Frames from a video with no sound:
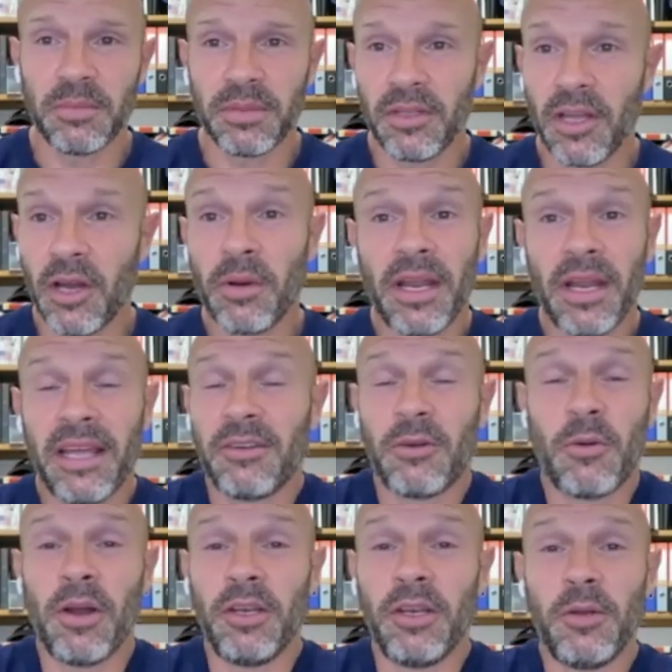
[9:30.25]
No one
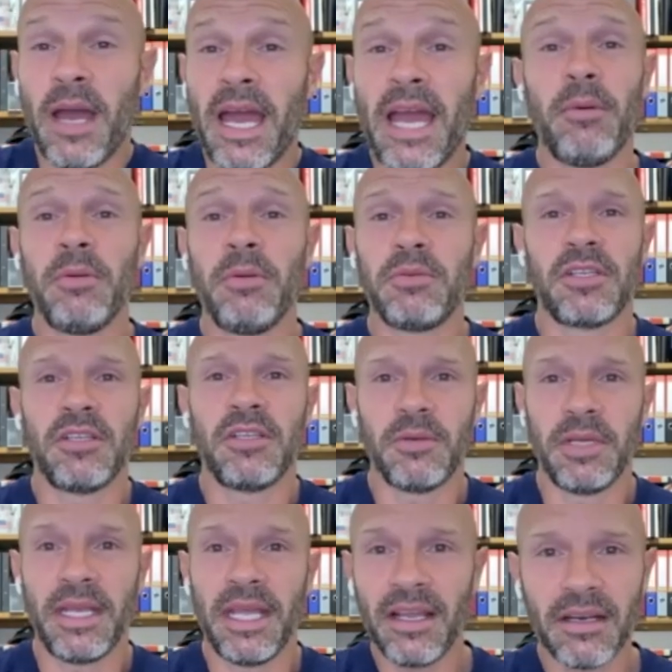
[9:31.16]
quite knew how he was going to
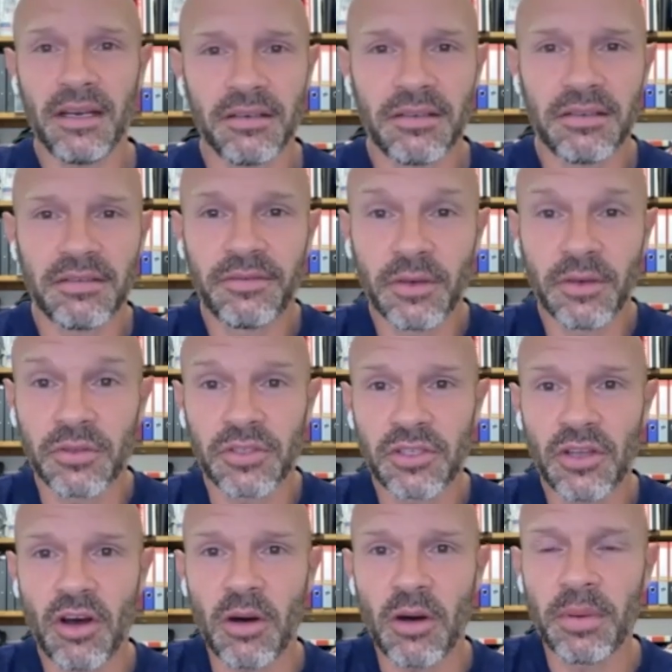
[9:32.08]
do in England, full
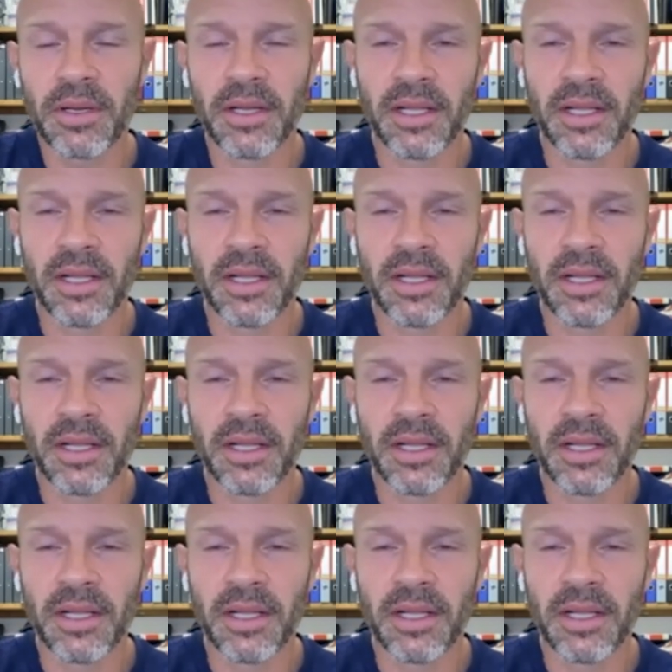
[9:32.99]
stop.